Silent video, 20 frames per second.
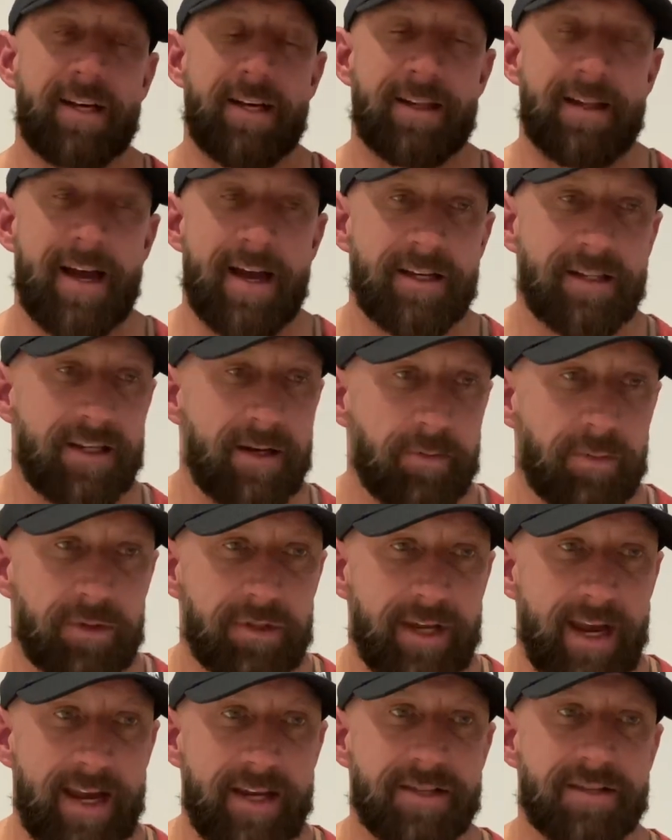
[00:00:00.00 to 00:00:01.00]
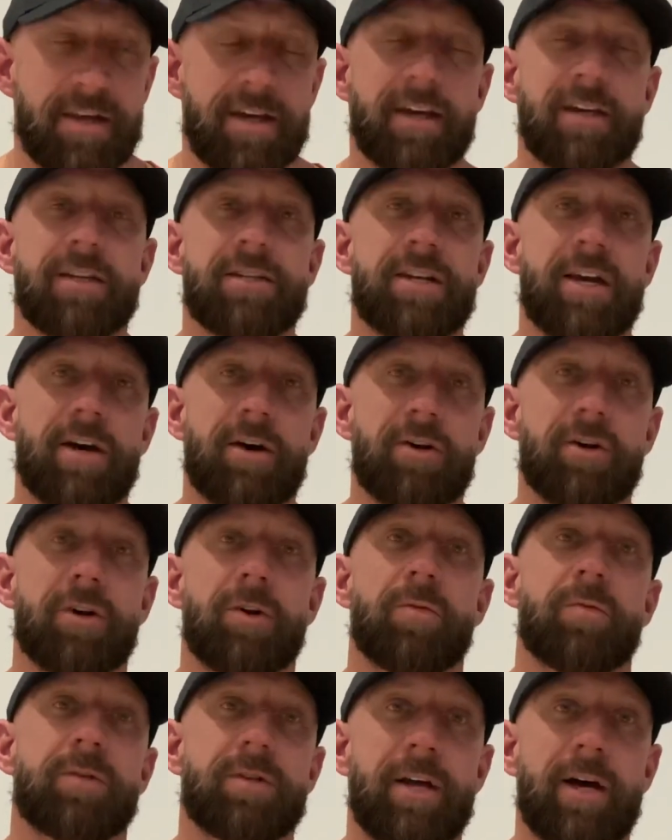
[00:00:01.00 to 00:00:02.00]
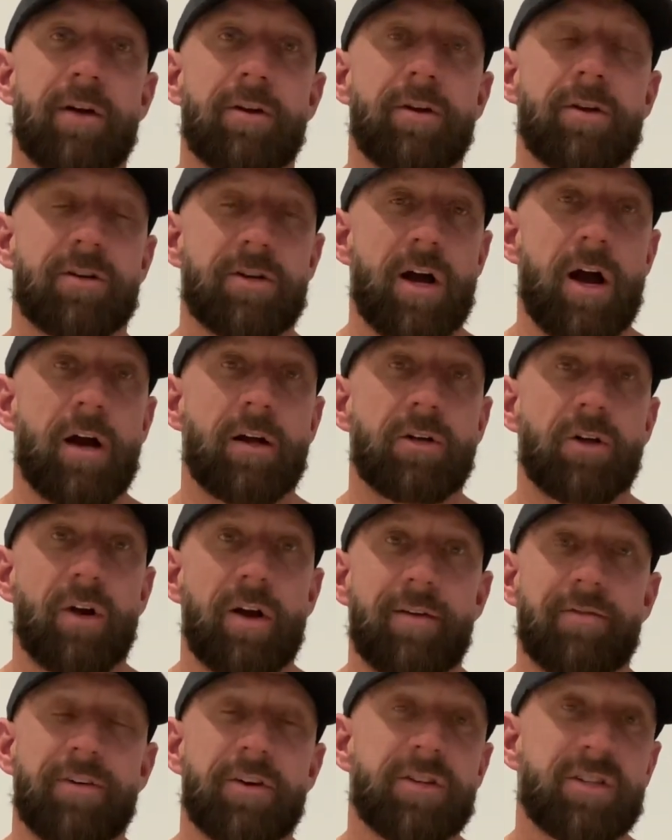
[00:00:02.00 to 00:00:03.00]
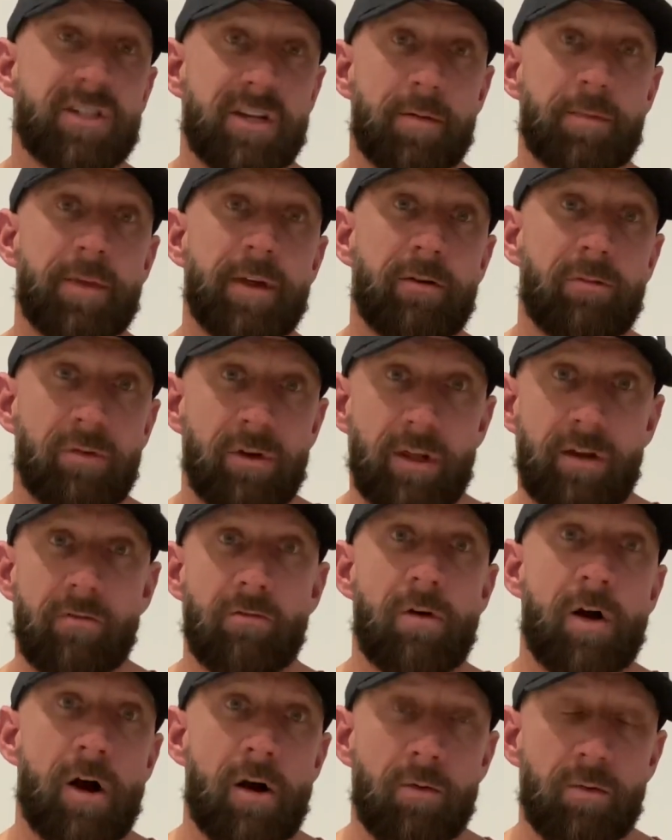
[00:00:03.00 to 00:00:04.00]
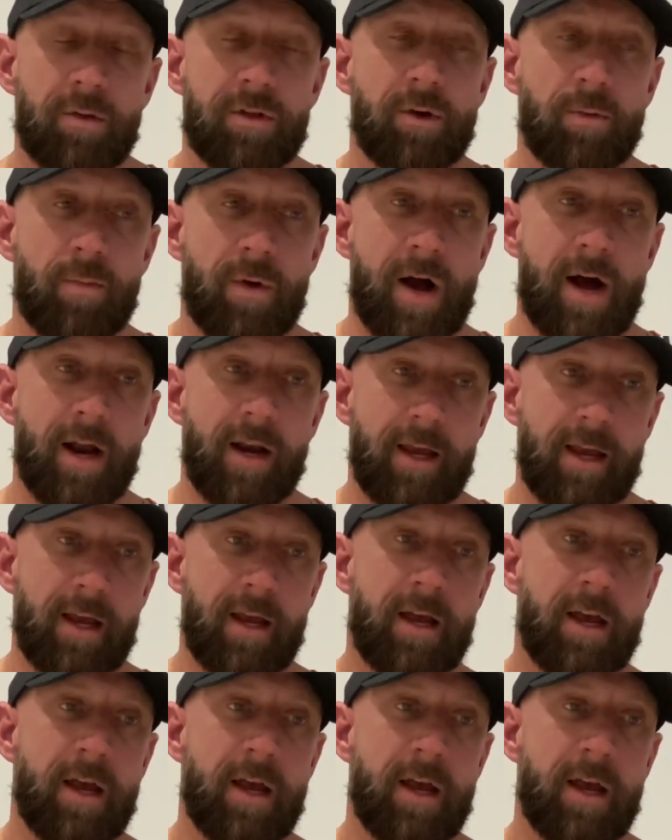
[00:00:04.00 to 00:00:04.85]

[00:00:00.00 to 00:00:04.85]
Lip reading: in that simple test that can tell your doctor if there's something really wrong with your body.